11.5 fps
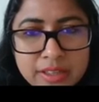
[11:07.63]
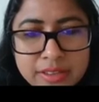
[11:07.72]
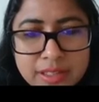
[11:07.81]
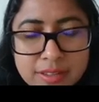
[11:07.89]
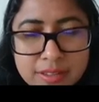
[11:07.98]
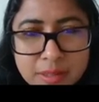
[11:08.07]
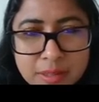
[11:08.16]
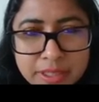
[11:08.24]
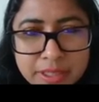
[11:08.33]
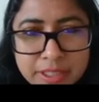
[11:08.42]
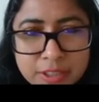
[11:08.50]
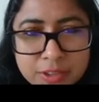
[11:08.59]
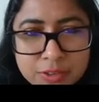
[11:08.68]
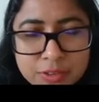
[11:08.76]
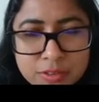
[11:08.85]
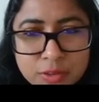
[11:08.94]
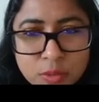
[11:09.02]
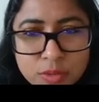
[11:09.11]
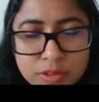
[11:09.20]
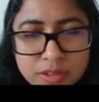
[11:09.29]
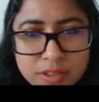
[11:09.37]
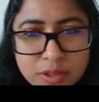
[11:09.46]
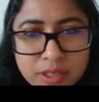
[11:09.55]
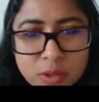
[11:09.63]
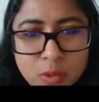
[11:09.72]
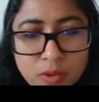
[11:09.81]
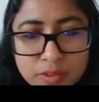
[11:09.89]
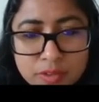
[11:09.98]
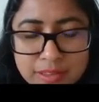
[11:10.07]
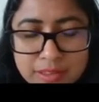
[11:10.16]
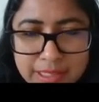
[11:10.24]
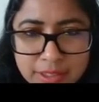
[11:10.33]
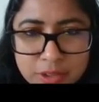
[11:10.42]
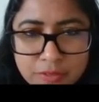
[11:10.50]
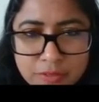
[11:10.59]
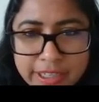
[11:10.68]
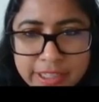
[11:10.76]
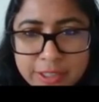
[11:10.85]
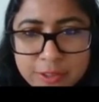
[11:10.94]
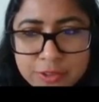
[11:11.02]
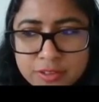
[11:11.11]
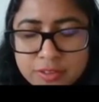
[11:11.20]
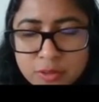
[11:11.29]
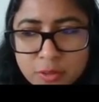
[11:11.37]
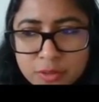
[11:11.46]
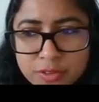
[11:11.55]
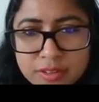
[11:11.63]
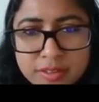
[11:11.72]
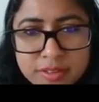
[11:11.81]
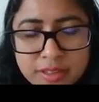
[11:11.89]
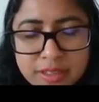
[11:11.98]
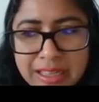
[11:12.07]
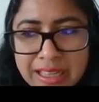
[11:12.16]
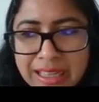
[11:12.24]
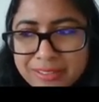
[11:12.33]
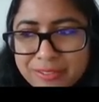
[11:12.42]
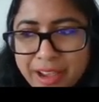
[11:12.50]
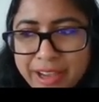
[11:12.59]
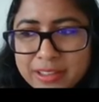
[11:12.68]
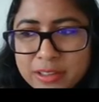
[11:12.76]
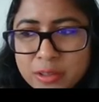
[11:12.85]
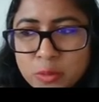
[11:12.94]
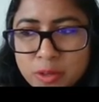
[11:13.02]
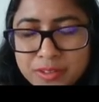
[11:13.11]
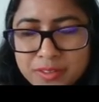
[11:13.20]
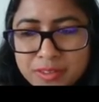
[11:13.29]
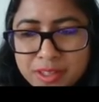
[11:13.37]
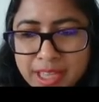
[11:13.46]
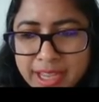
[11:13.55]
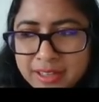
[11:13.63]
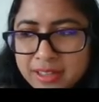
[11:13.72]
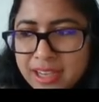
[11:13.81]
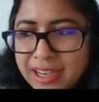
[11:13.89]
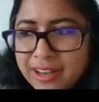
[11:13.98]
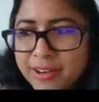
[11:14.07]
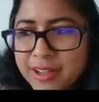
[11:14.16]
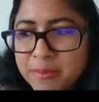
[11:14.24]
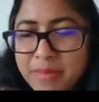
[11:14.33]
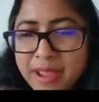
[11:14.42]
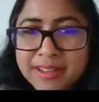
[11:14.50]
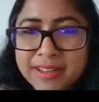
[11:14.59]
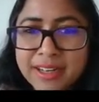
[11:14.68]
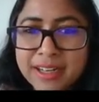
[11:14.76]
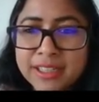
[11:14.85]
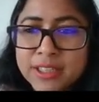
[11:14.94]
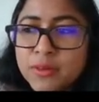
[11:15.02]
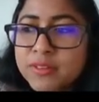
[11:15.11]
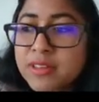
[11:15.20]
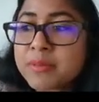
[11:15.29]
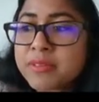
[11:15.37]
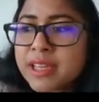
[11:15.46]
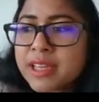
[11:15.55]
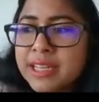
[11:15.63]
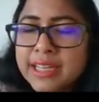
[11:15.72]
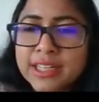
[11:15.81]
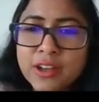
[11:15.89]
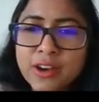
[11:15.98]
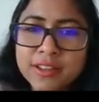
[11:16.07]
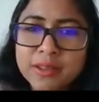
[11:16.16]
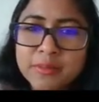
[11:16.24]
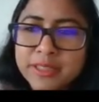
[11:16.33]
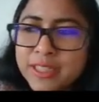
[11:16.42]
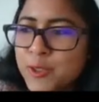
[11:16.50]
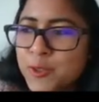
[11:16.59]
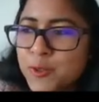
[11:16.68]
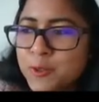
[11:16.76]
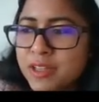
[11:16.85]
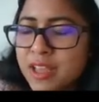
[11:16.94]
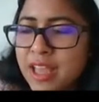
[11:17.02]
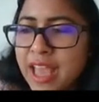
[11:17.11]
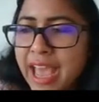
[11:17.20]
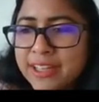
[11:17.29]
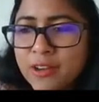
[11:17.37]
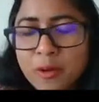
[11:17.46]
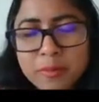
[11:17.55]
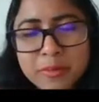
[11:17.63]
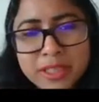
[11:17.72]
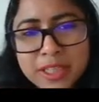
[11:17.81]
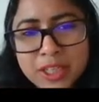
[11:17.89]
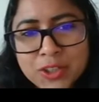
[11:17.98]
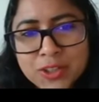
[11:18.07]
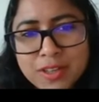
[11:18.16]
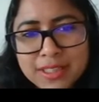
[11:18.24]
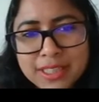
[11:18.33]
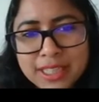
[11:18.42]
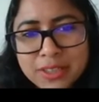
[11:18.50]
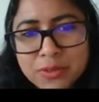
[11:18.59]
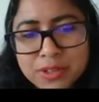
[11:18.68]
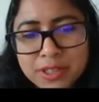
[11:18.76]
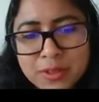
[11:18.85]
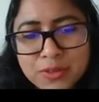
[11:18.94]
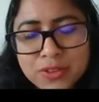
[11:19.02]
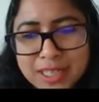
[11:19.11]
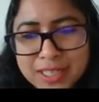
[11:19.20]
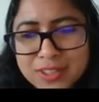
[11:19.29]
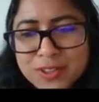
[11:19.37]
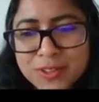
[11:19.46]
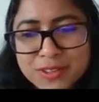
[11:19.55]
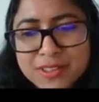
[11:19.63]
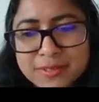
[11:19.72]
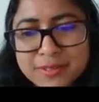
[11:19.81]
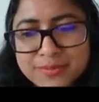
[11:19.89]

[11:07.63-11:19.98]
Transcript: These are some additional sources. You can go on this link to find additional sources. Final words in the end, I'll recommend continuous upskilling, documentation, and communication as a key to reduce challenges.